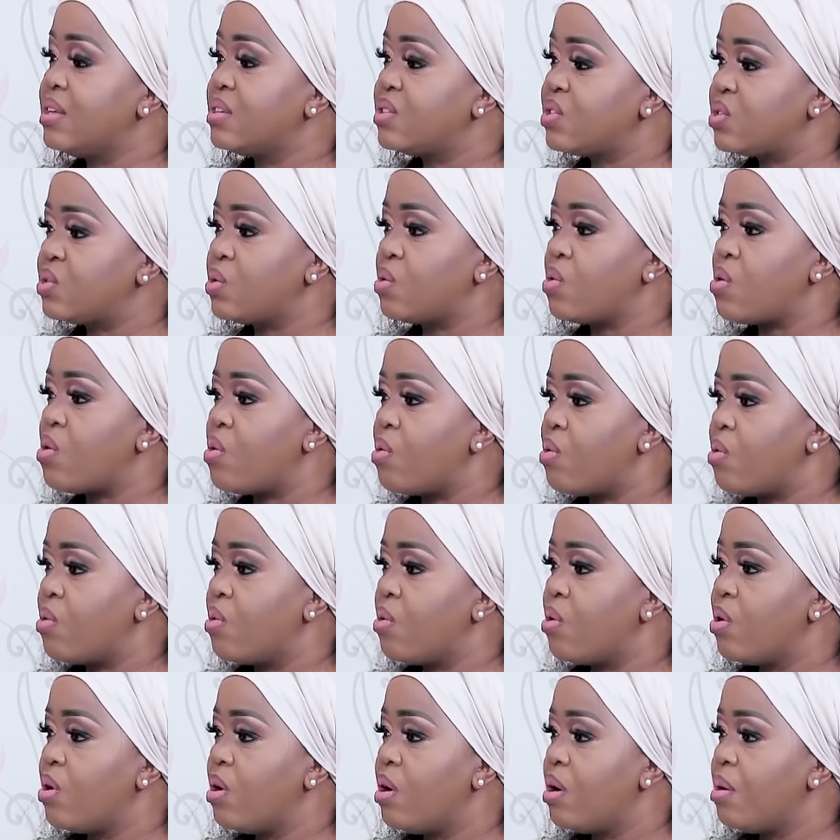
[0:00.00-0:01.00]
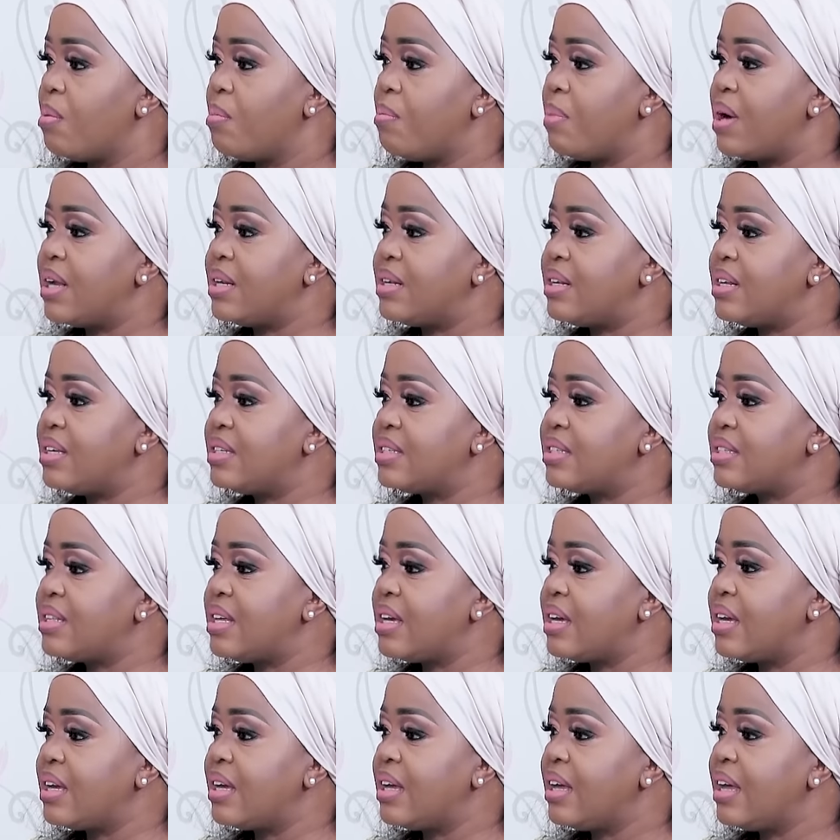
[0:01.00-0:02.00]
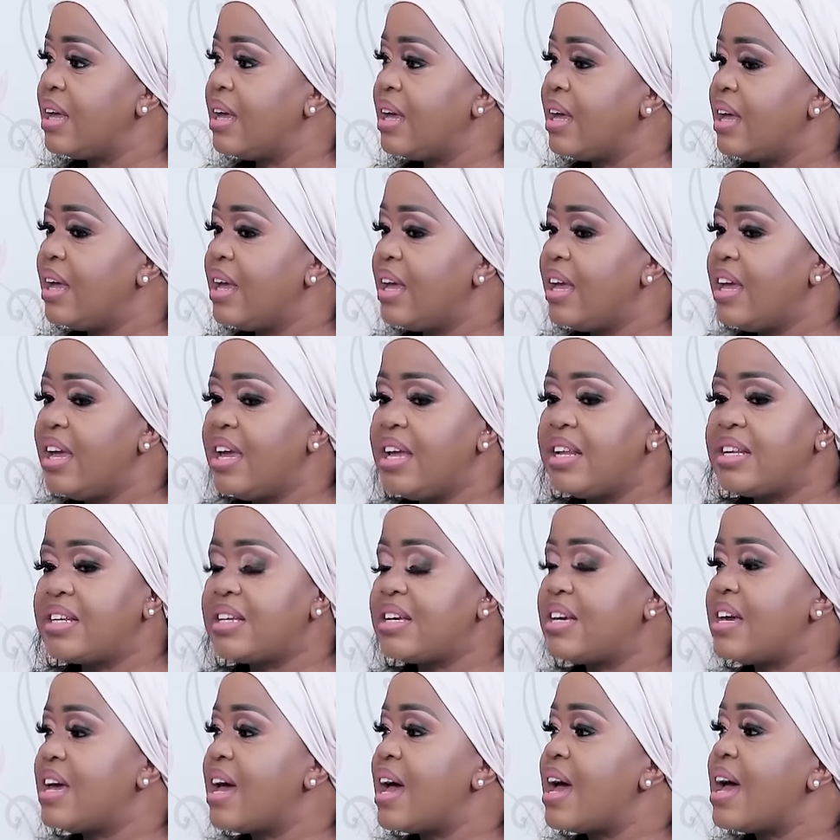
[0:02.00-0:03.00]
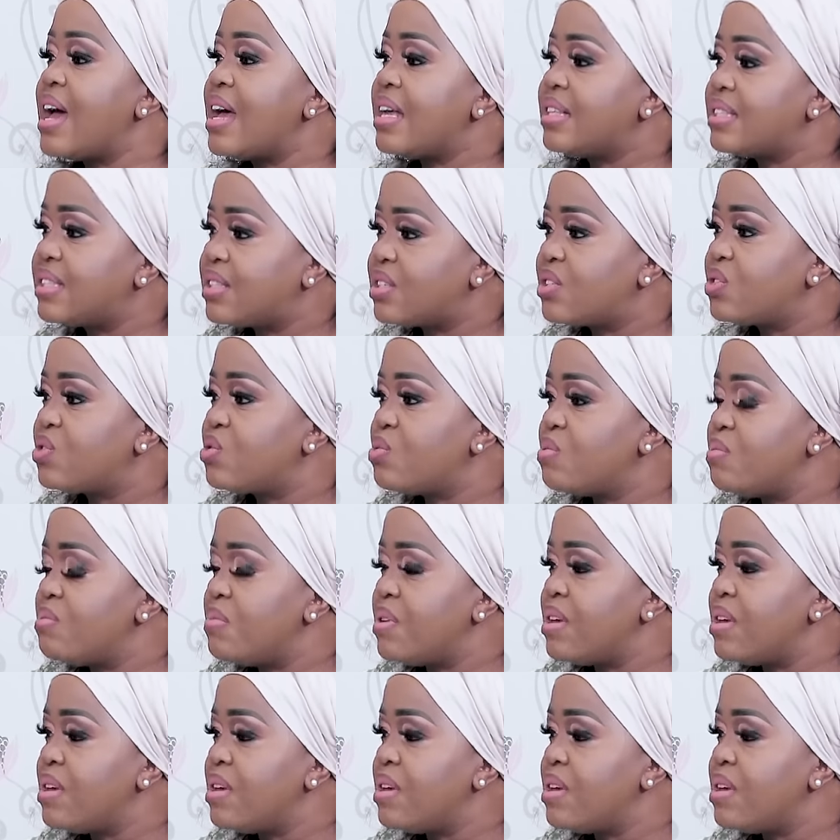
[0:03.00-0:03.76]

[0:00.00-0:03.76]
Strong, but this thing, it gets to